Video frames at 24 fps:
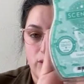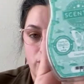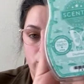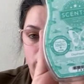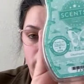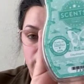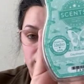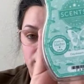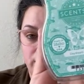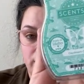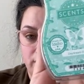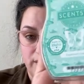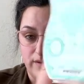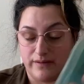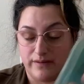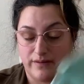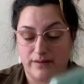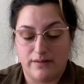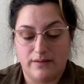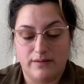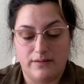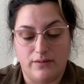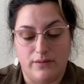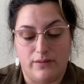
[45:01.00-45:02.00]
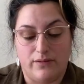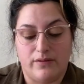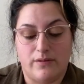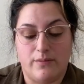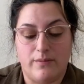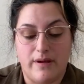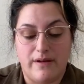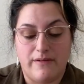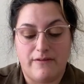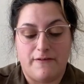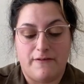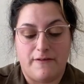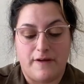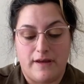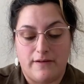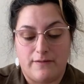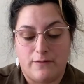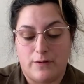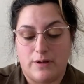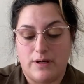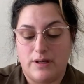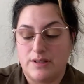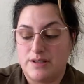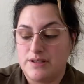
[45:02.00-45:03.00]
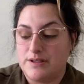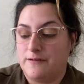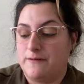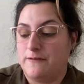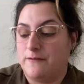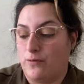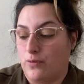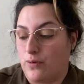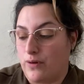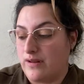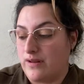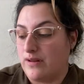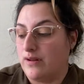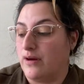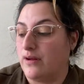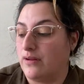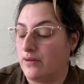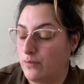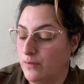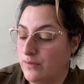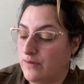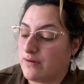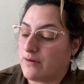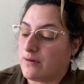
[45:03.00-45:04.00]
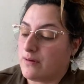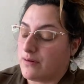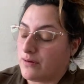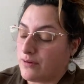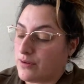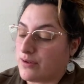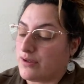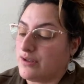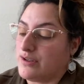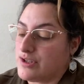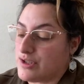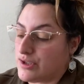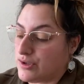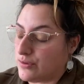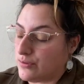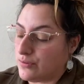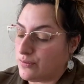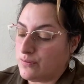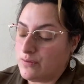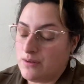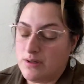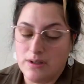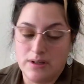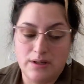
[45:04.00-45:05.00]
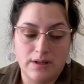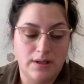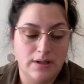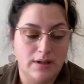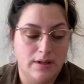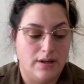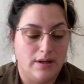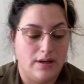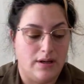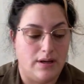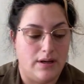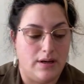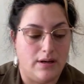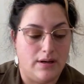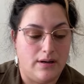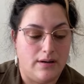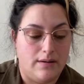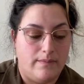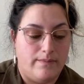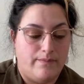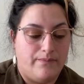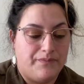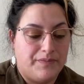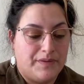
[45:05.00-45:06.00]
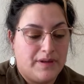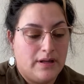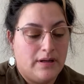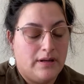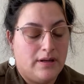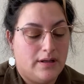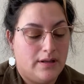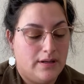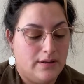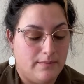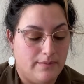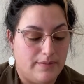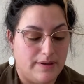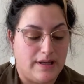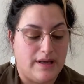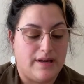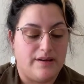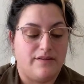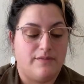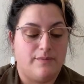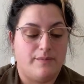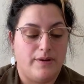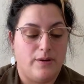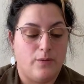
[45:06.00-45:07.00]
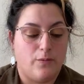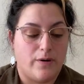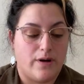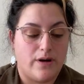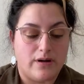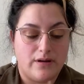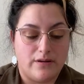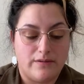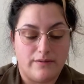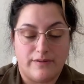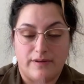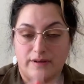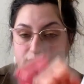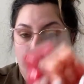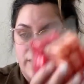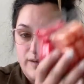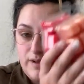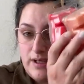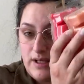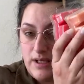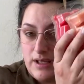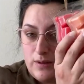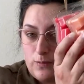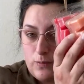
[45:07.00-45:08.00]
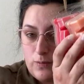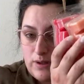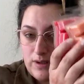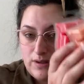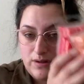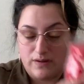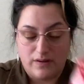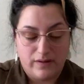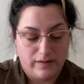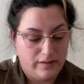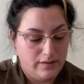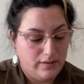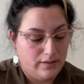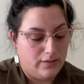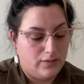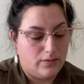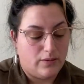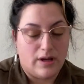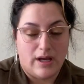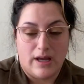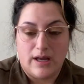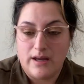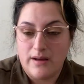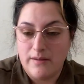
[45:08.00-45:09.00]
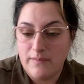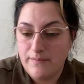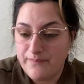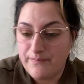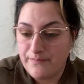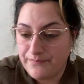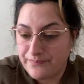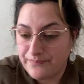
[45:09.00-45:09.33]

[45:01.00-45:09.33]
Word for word: Oasis. Those are my favorite four. The other ones are good too. Um, but yes, beware of the stinky ones, okay?